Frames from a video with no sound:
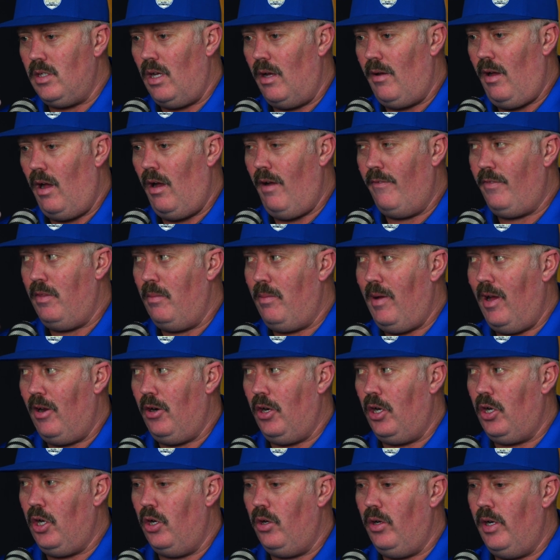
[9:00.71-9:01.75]
off the
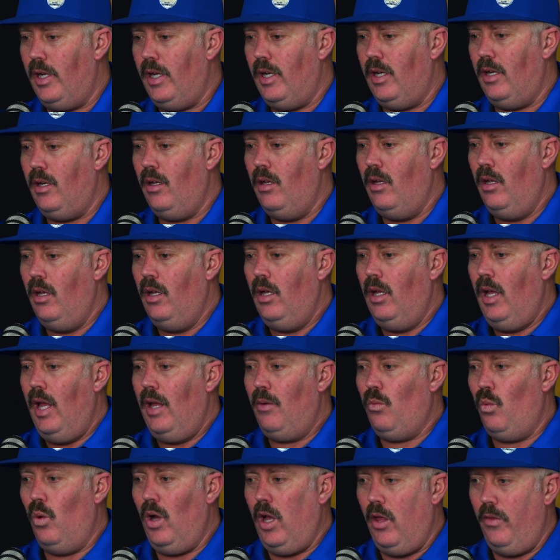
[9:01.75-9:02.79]
powder coating,
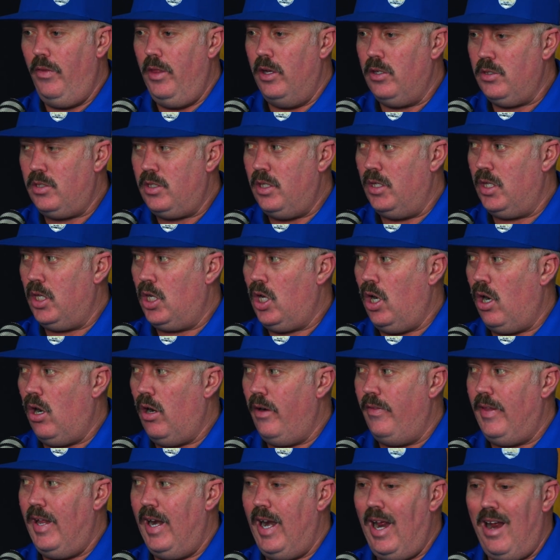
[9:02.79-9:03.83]
weld those to the car, and then